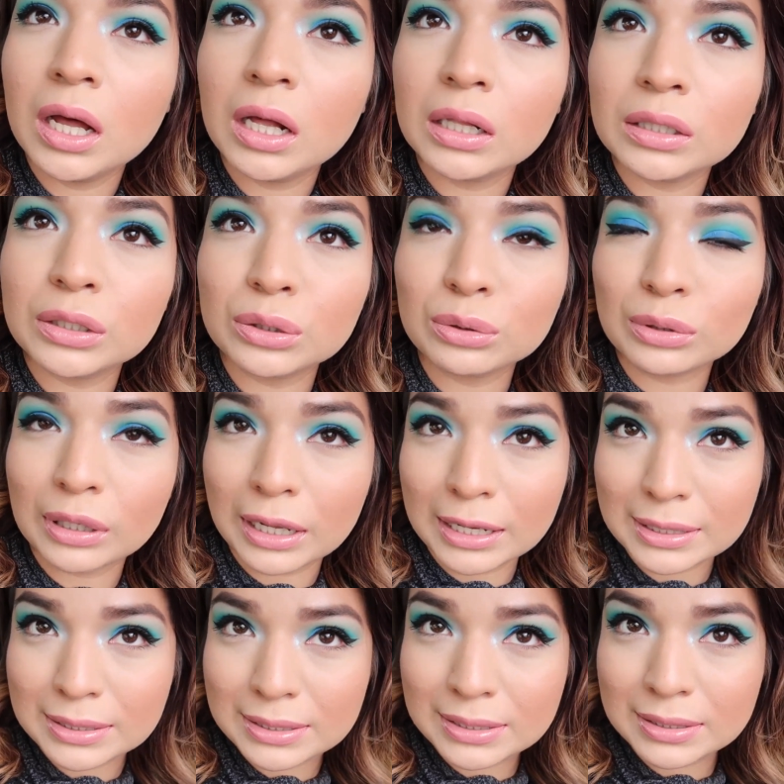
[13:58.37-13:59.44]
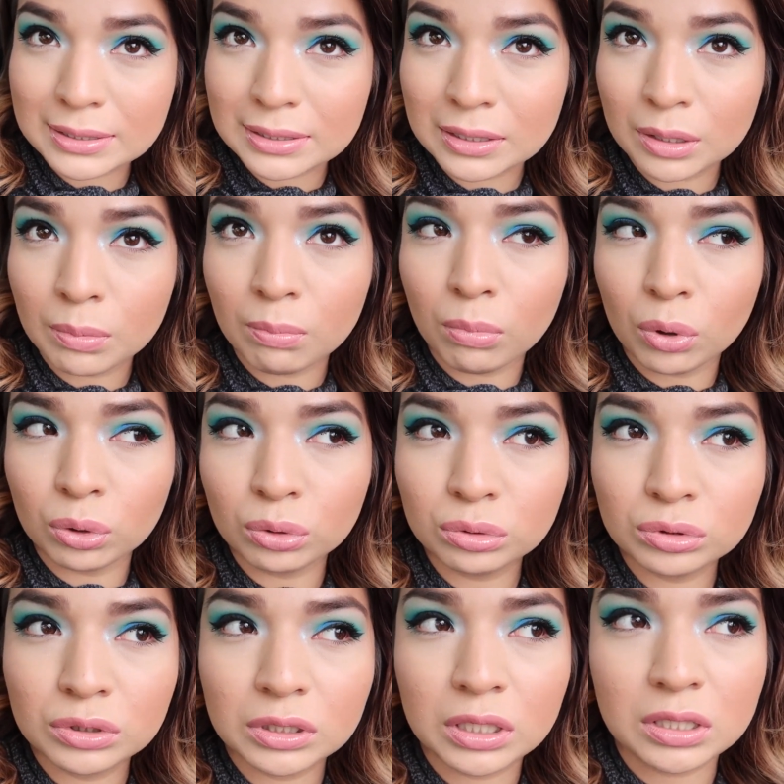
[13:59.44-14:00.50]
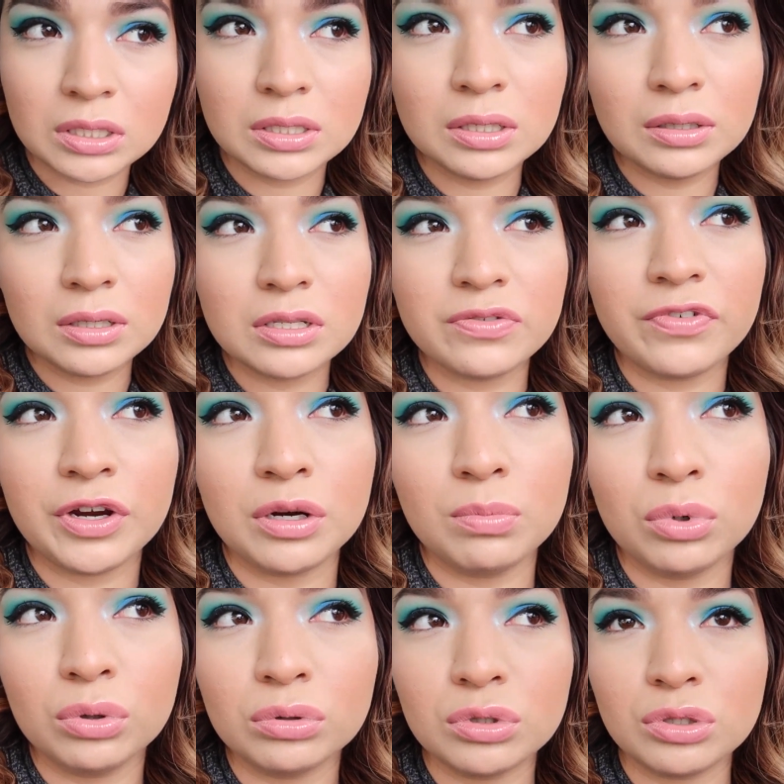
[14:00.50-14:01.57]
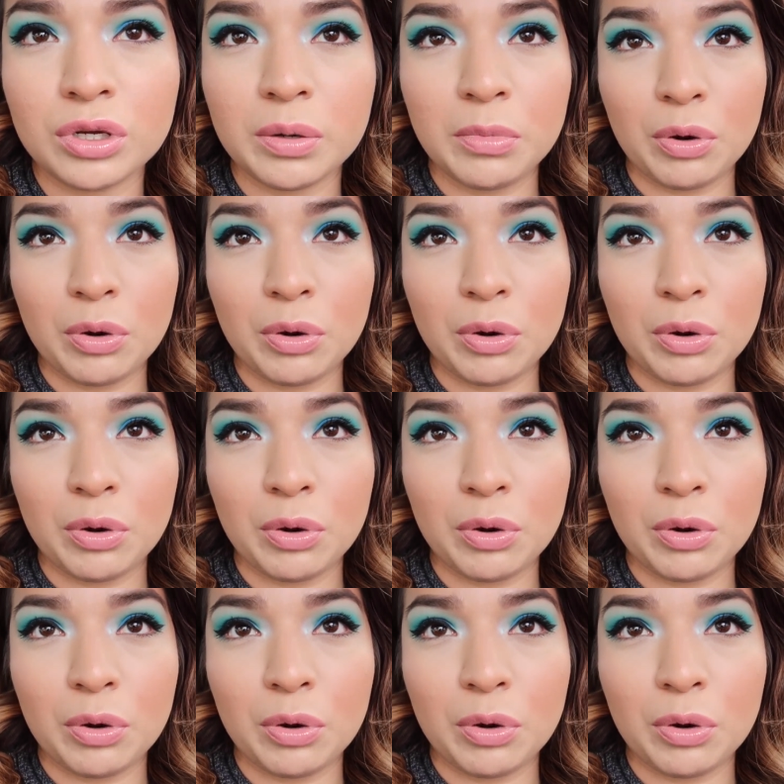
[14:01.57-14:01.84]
a little less bold. It still is very bold, don't get